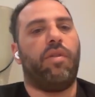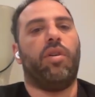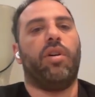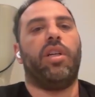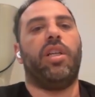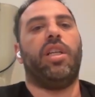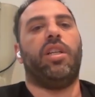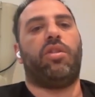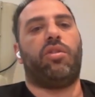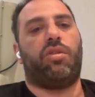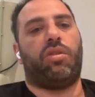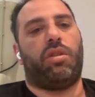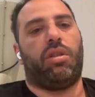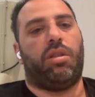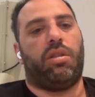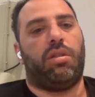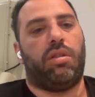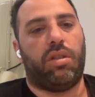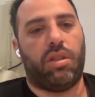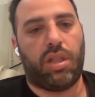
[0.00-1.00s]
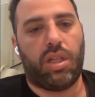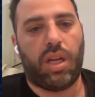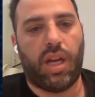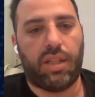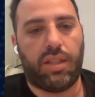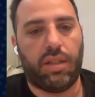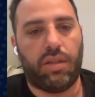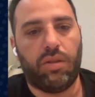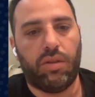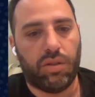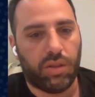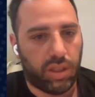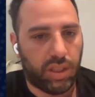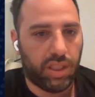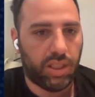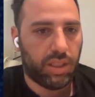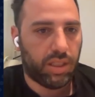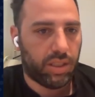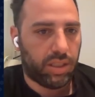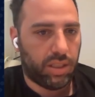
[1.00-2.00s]
For each
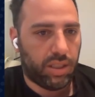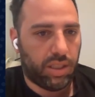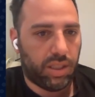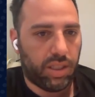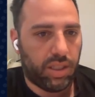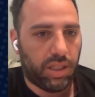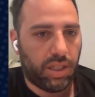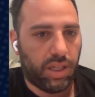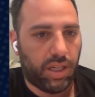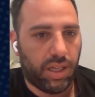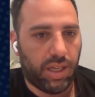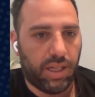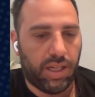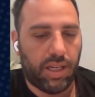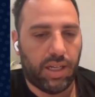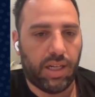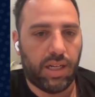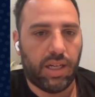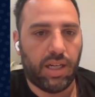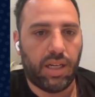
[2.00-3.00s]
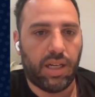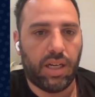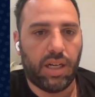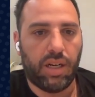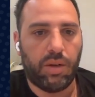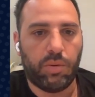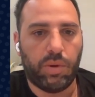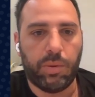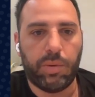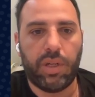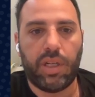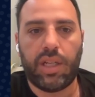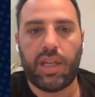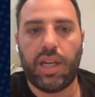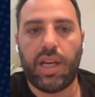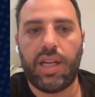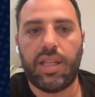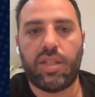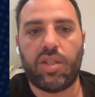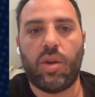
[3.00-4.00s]
category, we will
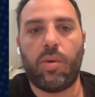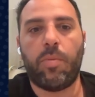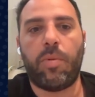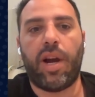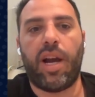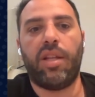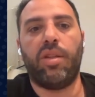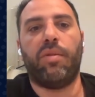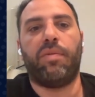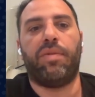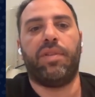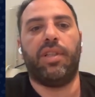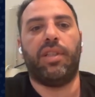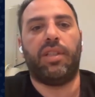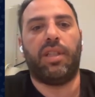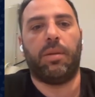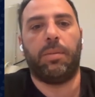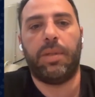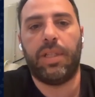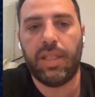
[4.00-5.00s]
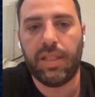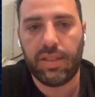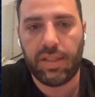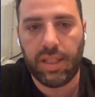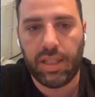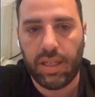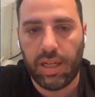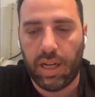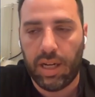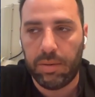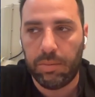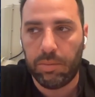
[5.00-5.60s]
create some kind of a deterministic